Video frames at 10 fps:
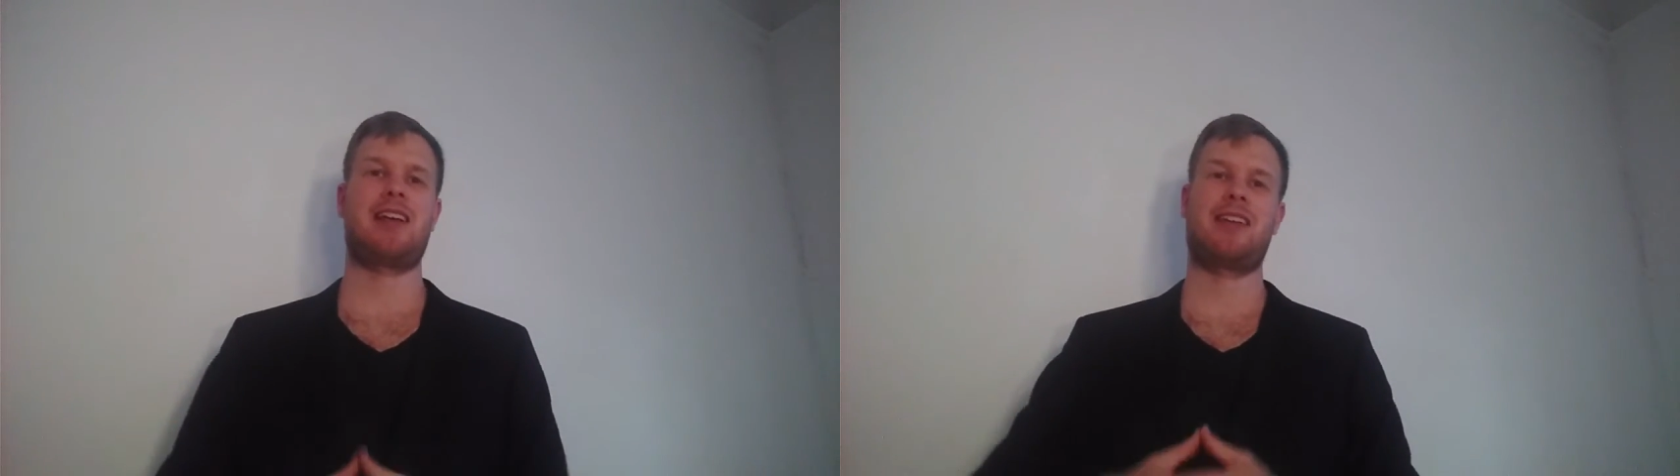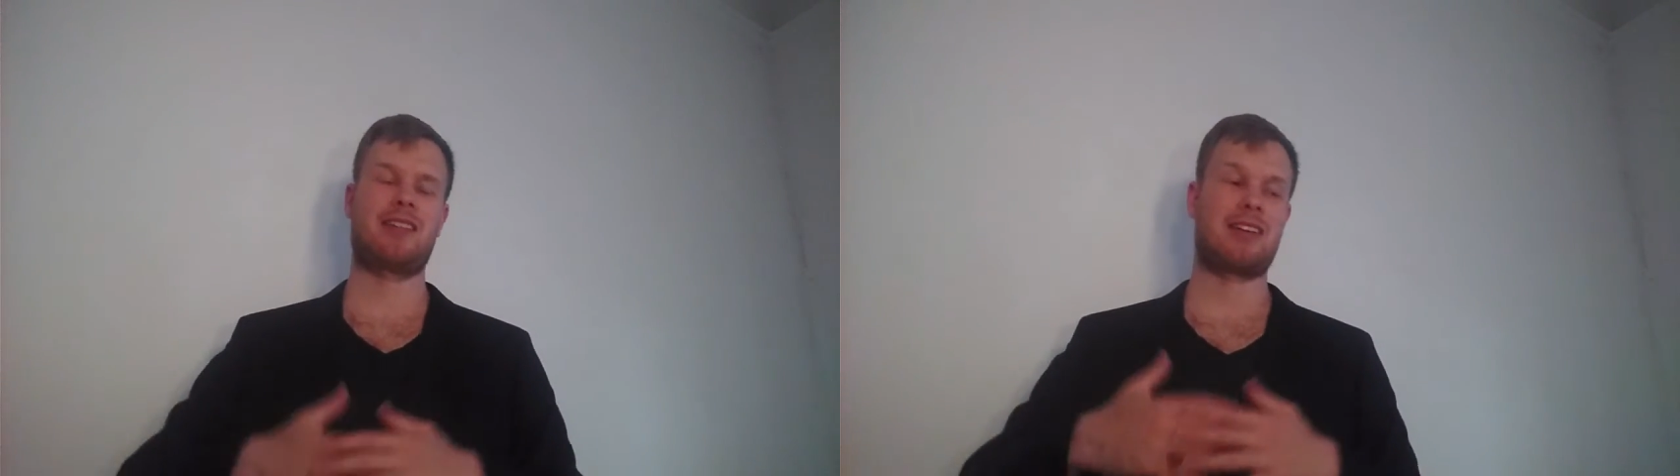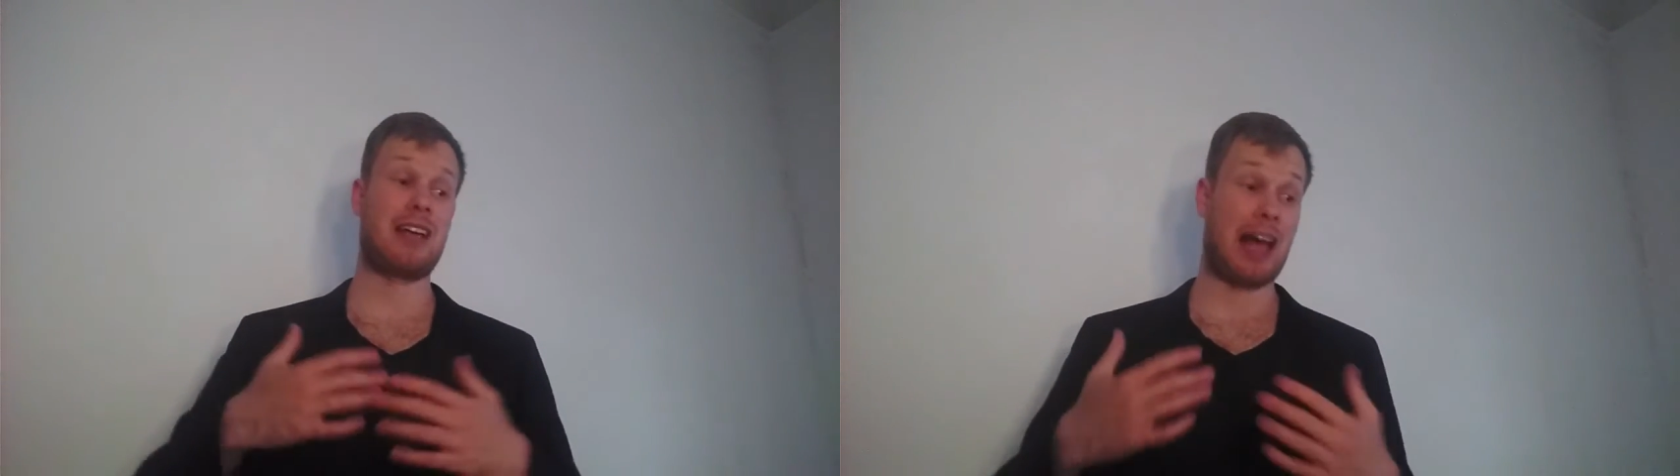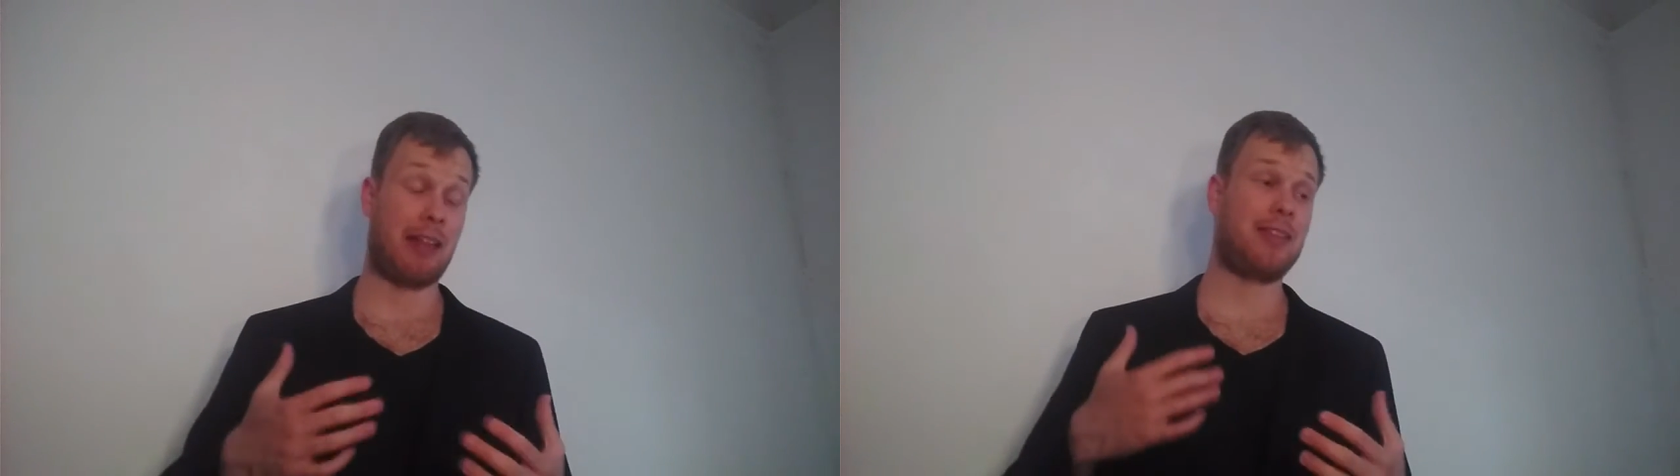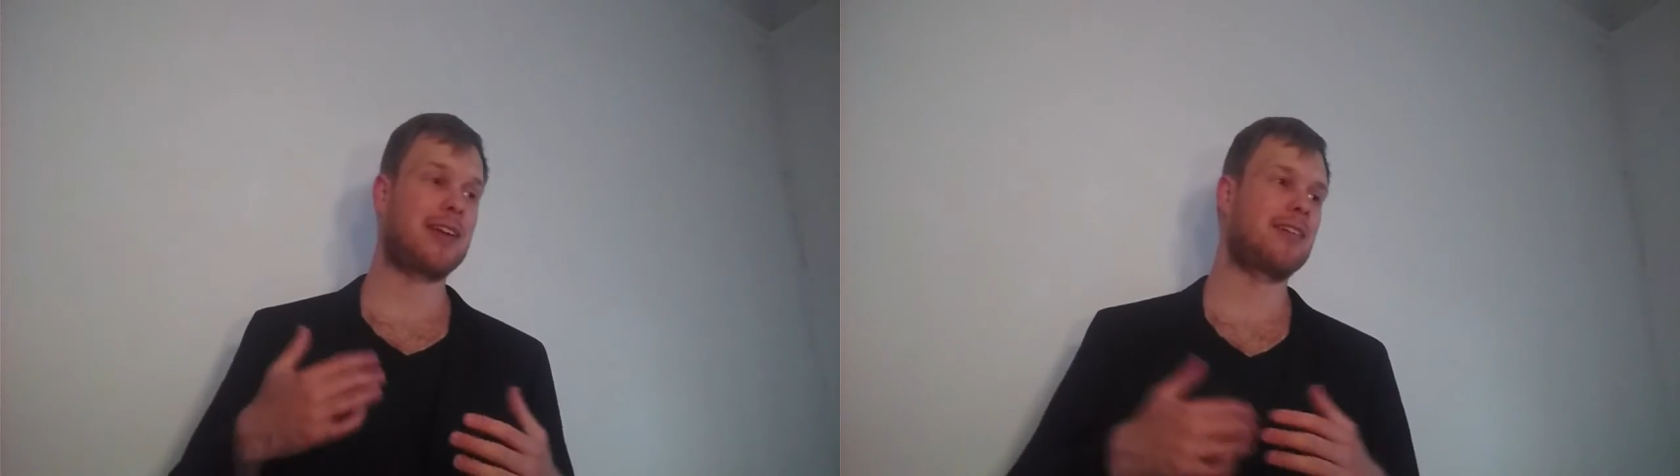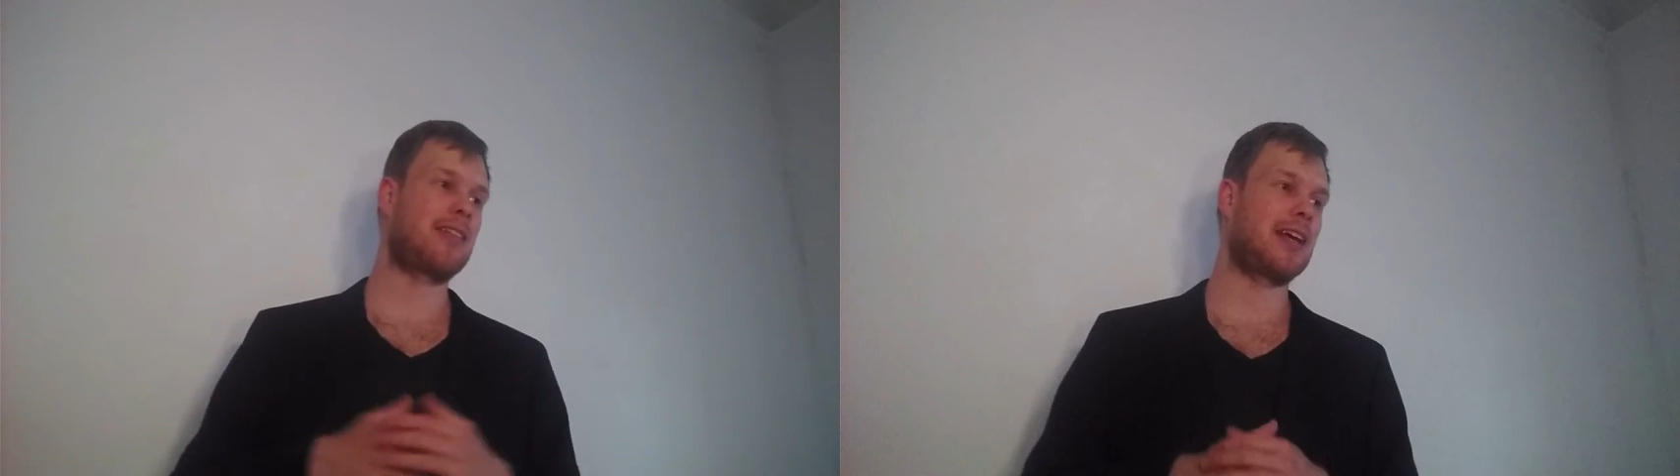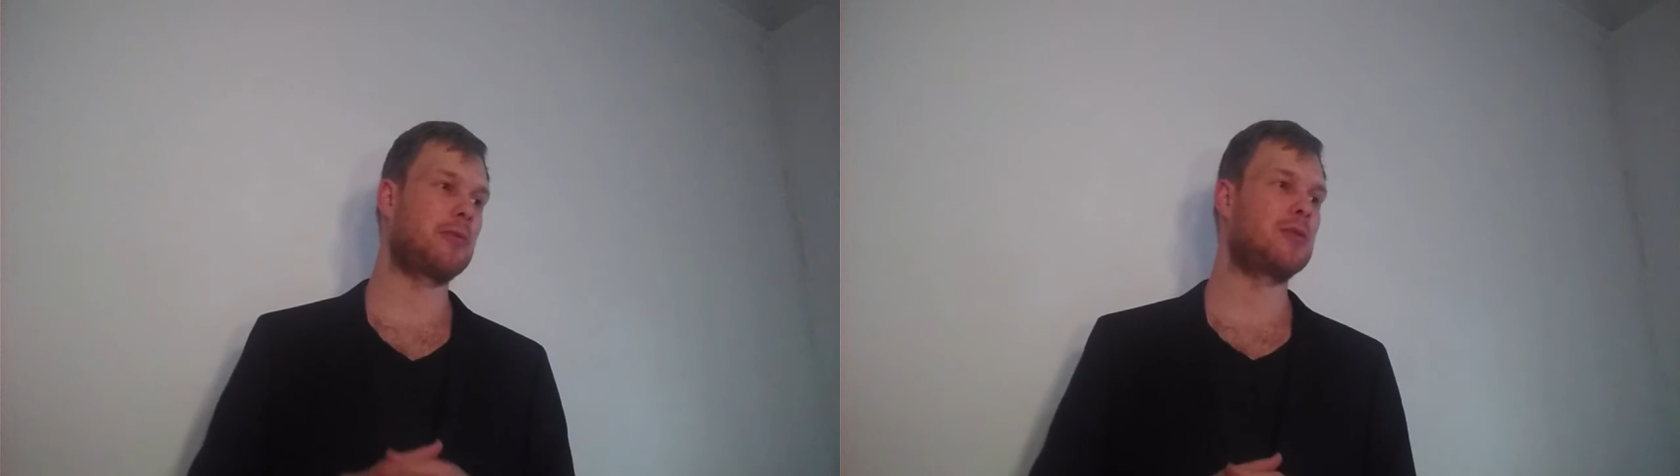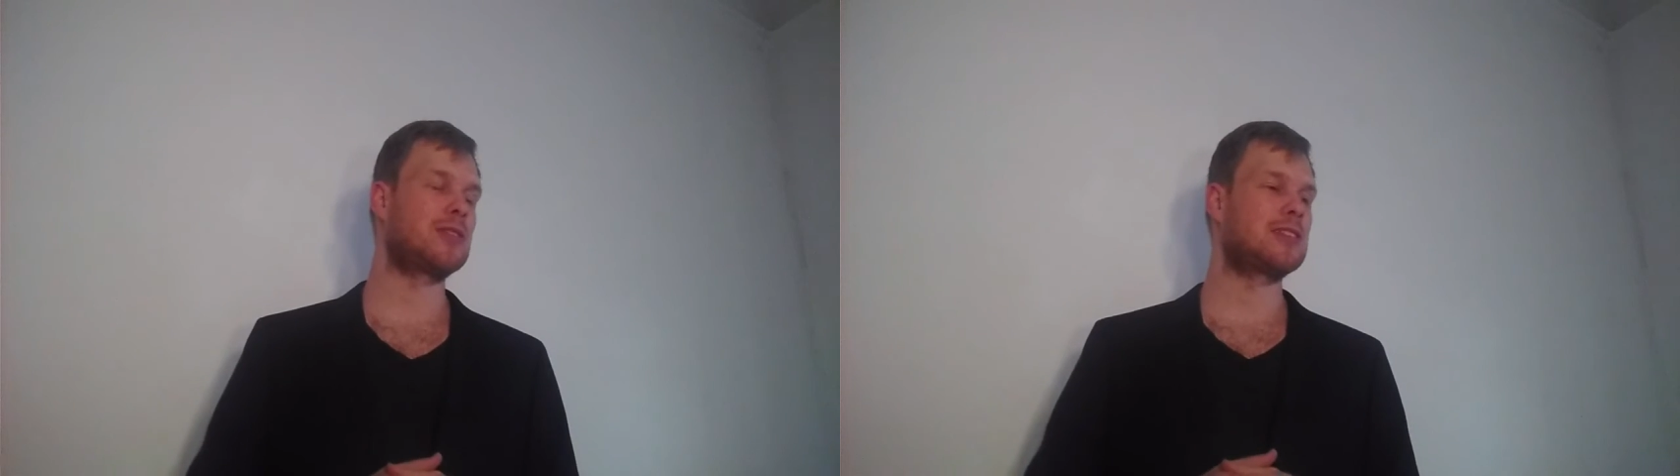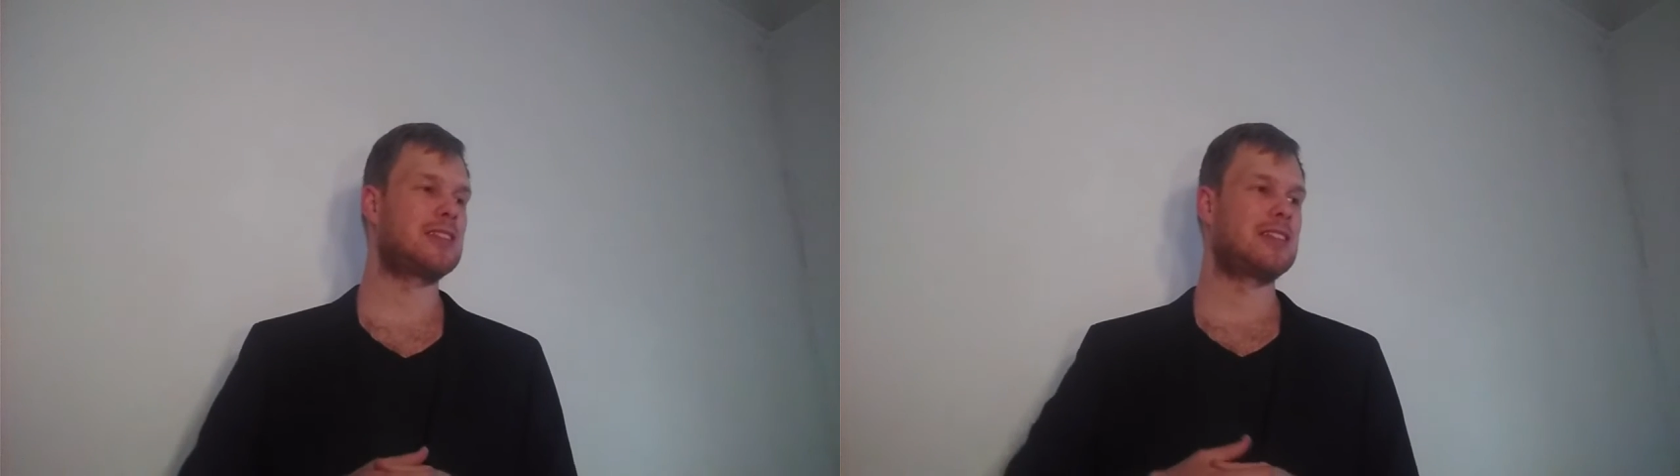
and I think they will